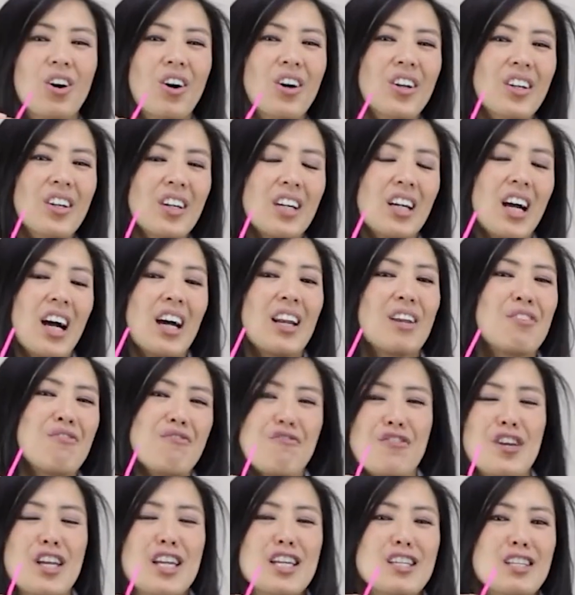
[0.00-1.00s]
on a kind of
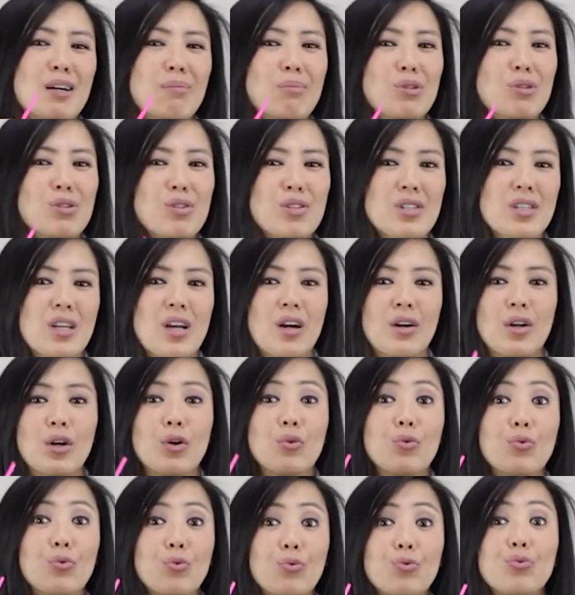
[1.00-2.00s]
VW sound,
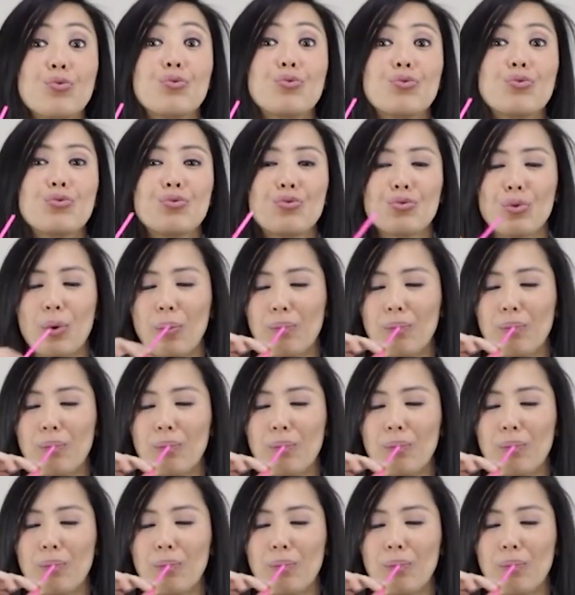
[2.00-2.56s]
a woo.